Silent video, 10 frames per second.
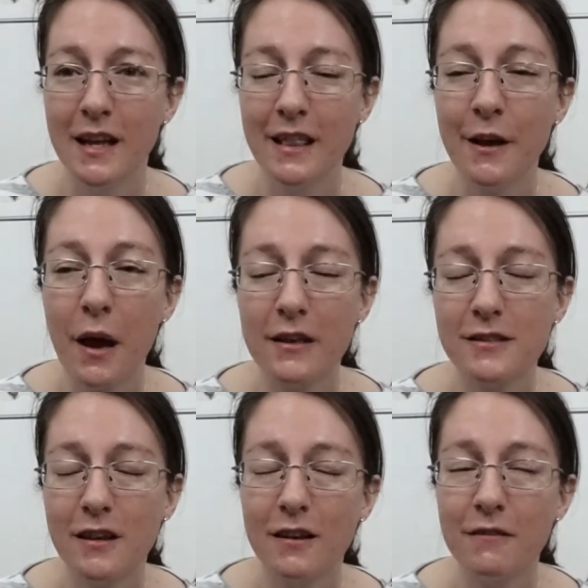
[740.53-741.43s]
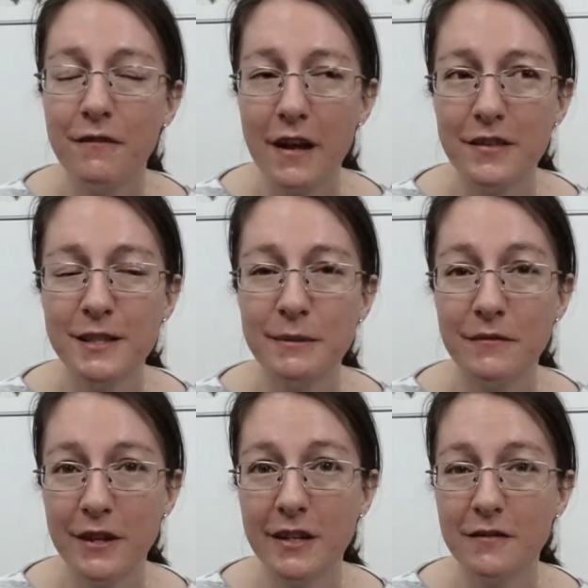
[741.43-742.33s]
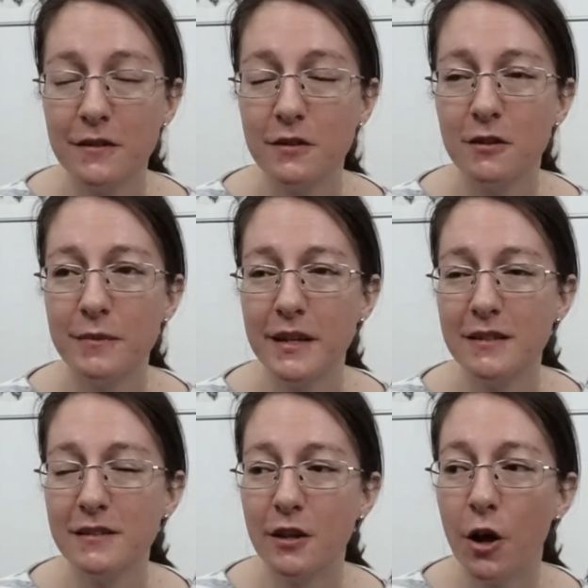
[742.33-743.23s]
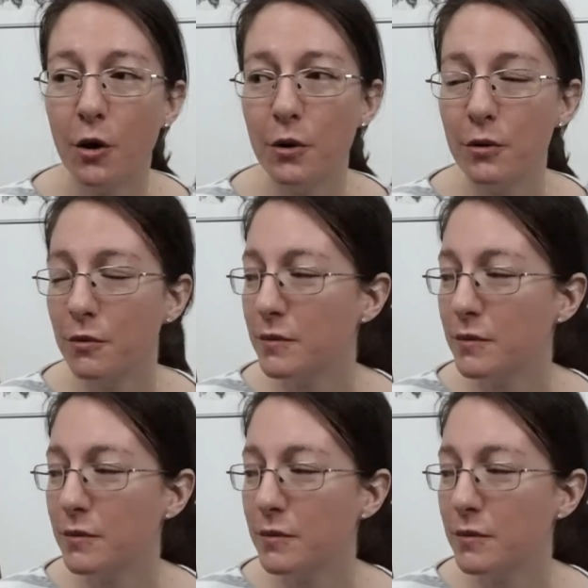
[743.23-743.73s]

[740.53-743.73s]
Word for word: Now I found this to be very difficult because the coat